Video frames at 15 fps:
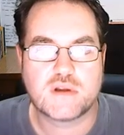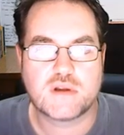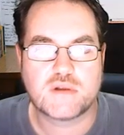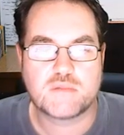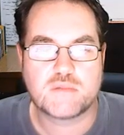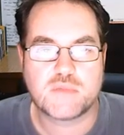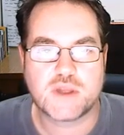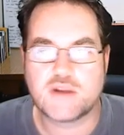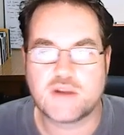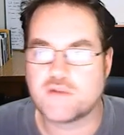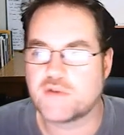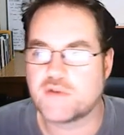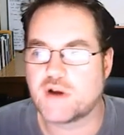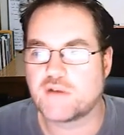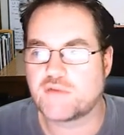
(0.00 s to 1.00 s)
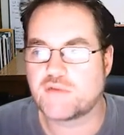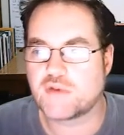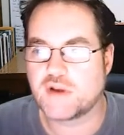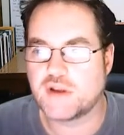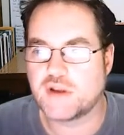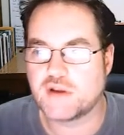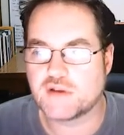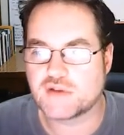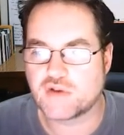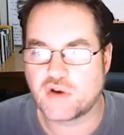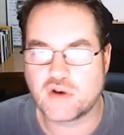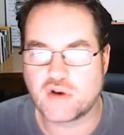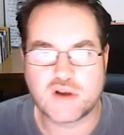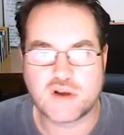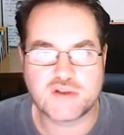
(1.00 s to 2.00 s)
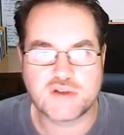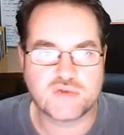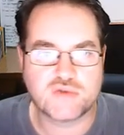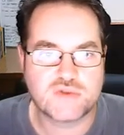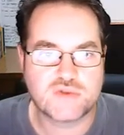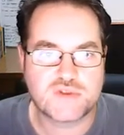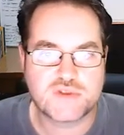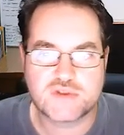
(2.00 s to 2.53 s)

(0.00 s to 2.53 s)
Plenty of free sort of online tools,